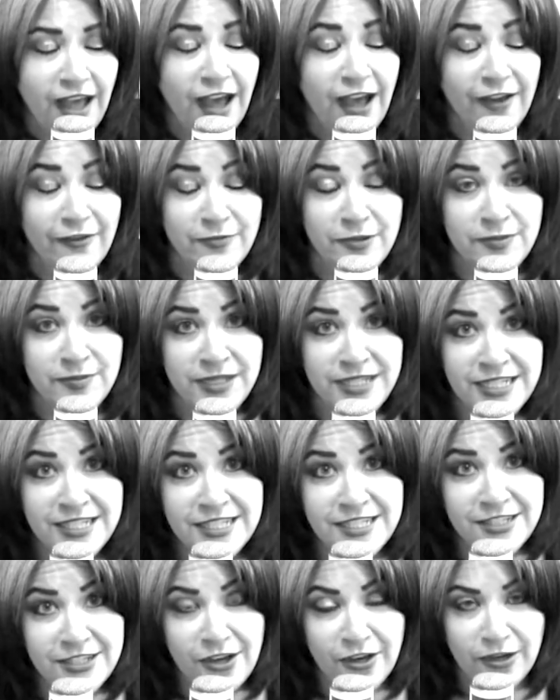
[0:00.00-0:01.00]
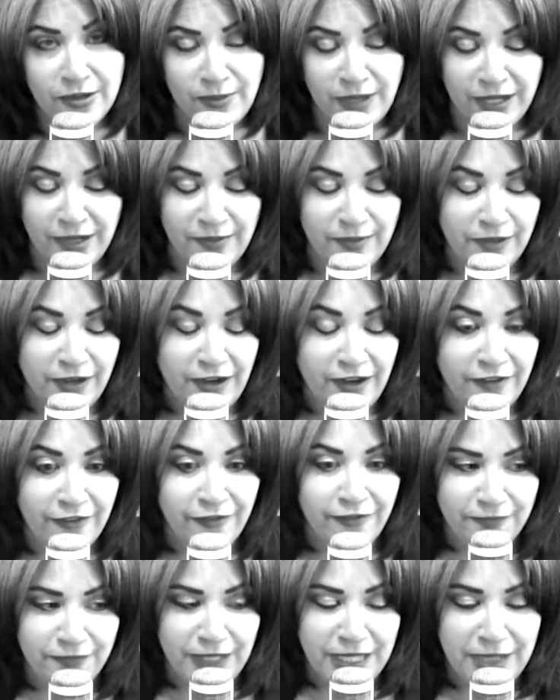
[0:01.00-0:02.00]
I've been meaning to talk about it, but I
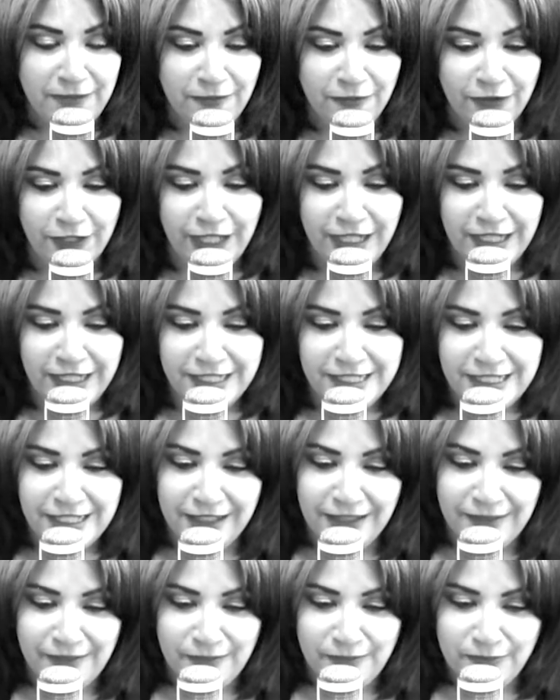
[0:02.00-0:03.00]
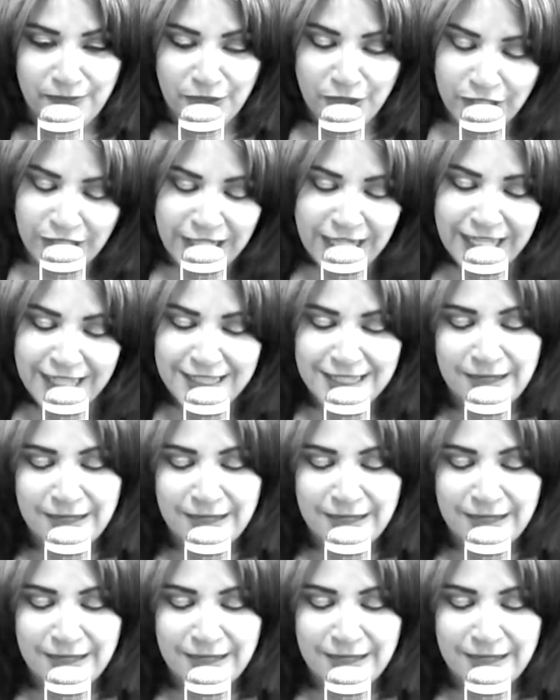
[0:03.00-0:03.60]
keep forgetting to put it in.